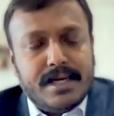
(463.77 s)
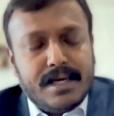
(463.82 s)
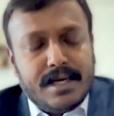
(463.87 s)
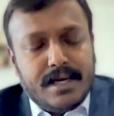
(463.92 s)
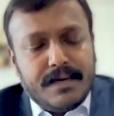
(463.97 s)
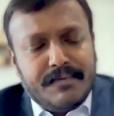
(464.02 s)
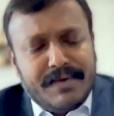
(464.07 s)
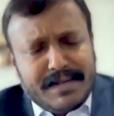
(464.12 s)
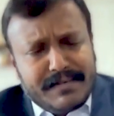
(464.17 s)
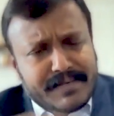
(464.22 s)

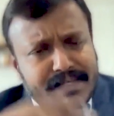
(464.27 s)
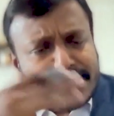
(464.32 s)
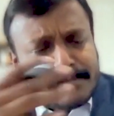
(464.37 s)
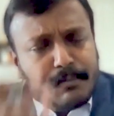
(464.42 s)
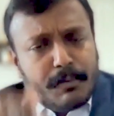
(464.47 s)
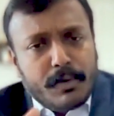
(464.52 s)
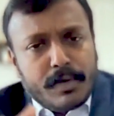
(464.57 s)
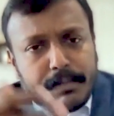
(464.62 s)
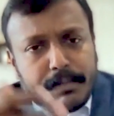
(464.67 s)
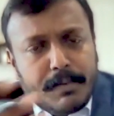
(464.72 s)
While we
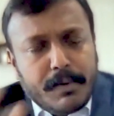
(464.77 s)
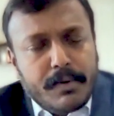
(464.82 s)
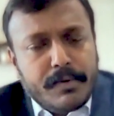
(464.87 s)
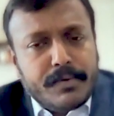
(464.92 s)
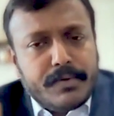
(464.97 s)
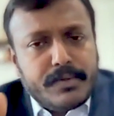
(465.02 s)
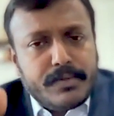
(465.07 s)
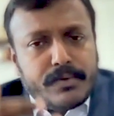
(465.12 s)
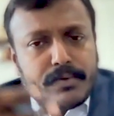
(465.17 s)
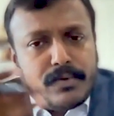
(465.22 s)
spoke
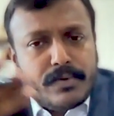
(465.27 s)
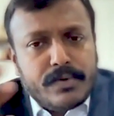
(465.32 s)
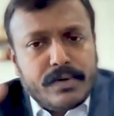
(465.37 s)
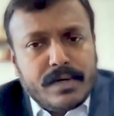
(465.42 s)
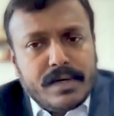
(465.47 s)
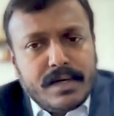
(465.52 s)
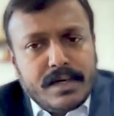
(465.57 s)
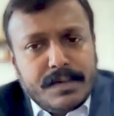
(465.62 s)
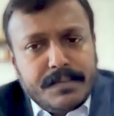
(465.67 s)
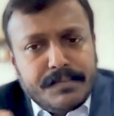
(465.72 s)
about,
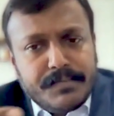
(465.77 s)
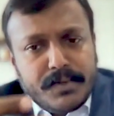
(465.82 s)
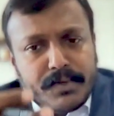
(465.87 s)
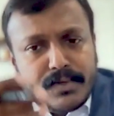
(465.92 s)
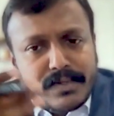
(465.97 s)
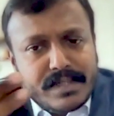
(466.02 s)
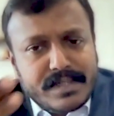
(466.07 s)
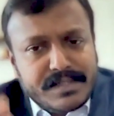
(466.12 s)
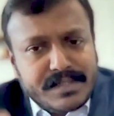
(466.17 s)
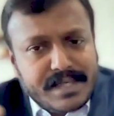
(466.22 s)

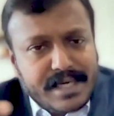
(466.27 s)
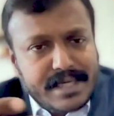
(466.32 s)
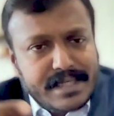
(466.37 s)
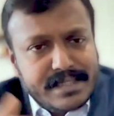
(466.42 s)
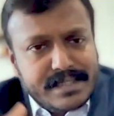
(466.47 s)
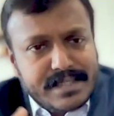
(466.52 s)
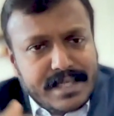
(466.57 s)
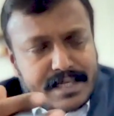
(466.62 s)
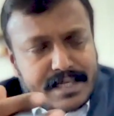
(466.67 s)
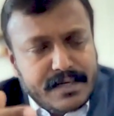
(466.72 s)
the
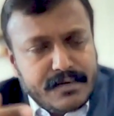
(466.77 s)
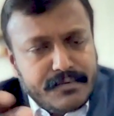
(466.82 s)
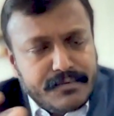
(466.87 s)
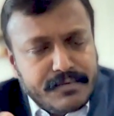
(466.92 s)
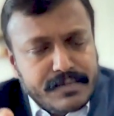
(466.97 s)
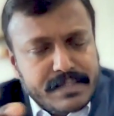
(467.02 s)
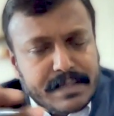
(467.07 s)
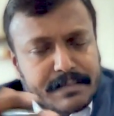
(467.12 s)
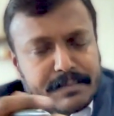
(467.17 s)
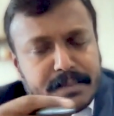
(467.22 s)
trends that are, of
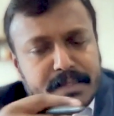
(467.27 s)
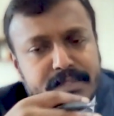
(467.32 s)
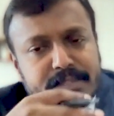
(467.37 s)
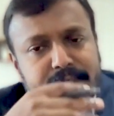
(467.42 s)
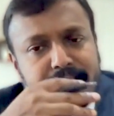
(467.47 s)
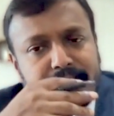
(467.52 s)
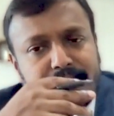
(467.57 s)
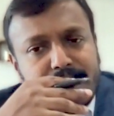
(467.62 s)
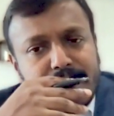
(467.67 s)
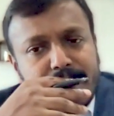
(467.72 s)
course,
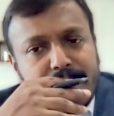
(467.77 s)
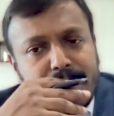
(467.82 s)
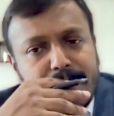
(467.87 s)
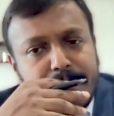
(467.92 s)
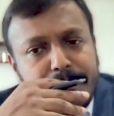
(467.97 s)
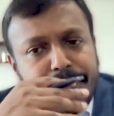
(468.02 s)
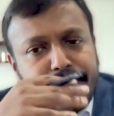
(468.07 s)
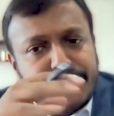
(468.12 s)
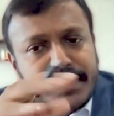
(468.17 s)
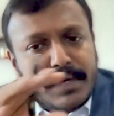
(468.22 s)
emerging,
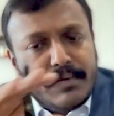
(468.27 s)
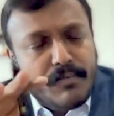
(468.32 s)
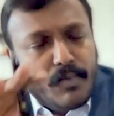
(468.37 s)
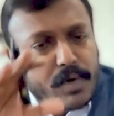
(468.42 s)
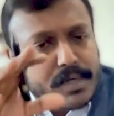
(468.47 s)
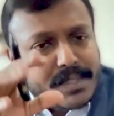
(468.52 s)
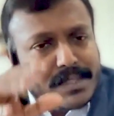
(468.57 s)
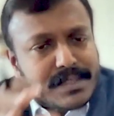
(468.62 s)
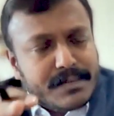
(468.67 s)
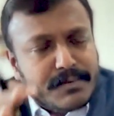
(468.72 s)

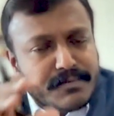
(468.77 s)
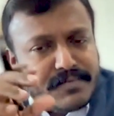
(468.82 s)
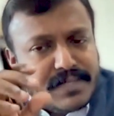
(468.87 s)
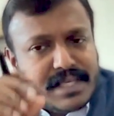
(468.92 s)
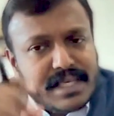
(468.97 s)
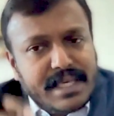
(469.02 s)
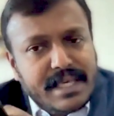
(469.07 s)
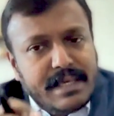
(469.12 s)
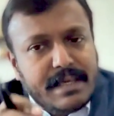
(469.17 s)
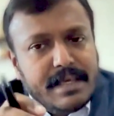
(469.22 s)
what are some of
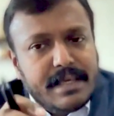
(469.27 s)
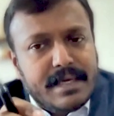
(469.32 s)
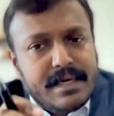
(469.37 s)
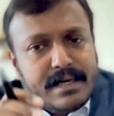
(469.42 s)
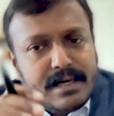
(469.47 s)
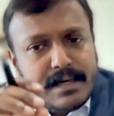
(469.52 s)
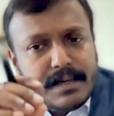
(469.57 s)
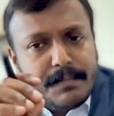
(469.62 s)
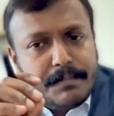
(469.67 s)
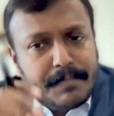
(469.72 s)
the key
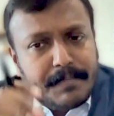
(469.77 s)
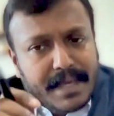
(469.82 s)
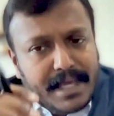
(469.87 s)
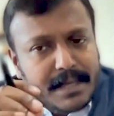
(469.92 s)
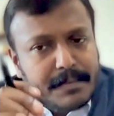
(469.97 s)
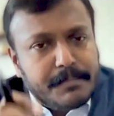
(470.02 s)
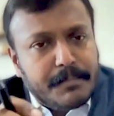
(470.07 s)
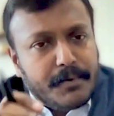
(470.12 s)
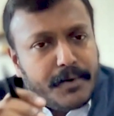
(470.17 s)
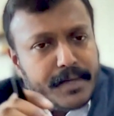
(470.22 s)

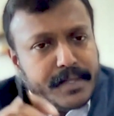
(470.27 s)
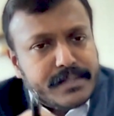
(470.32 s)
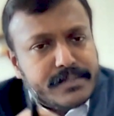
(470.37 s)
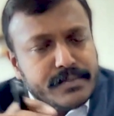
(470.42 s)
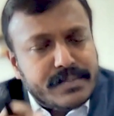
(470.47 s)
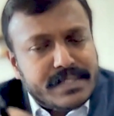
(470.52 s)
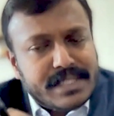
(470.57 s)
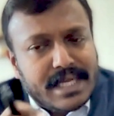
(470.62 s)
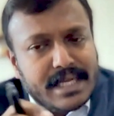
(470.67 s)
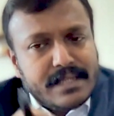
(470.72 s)
pain points
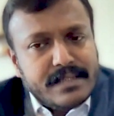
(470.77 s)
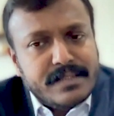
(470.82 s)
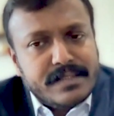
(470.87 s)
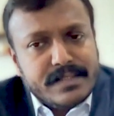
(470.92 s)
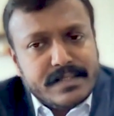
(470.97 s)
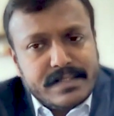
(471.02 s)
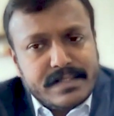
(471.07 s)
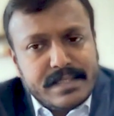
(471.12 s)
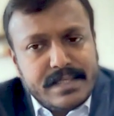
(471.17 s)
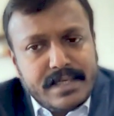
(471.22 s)
or
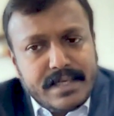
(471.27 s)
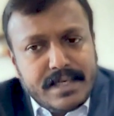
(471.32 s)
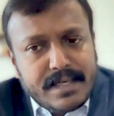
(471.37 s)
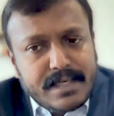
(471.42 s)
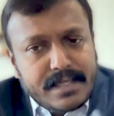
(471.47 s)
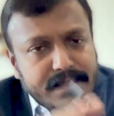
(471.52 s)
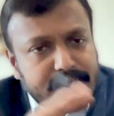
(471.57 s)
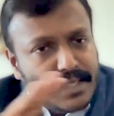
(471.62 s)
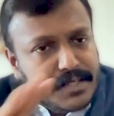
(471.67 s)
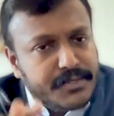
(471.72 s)
challenges
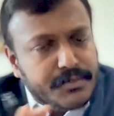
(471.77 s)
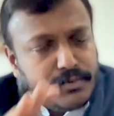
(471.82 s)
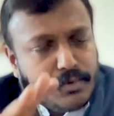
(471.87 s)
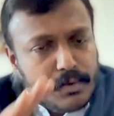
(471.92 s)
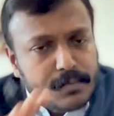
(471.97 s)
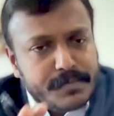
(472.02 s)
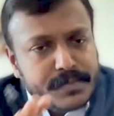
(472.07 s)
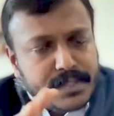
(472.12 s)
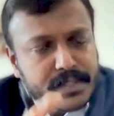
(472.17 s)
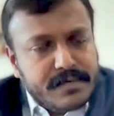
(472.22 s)
that you
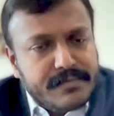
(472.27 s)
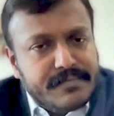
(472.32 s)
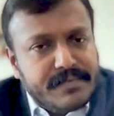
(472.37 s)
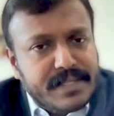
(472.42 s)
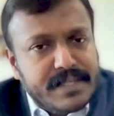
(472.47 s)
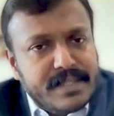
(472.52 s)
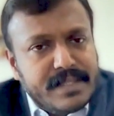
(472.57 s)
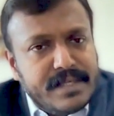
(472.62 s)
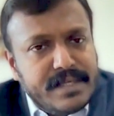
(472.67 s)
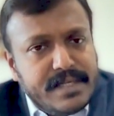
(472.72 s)
observe
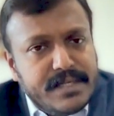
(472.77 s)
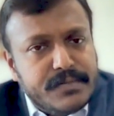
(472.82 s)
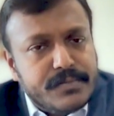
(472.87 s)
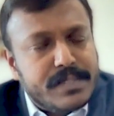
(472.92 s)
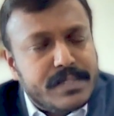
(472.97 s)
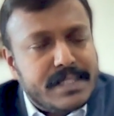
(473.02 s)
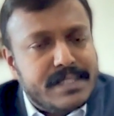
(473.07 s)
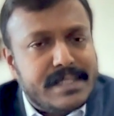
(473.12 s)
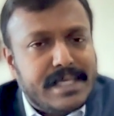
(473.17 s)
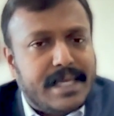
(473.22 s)
in the
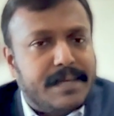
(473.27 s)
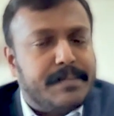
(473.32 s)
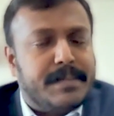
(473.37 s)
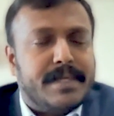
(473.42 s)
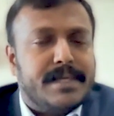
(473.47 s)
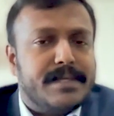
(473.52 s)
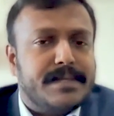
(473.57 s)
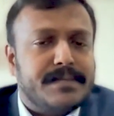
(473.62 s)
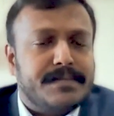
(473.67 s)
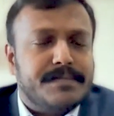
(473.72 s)
D2C segment?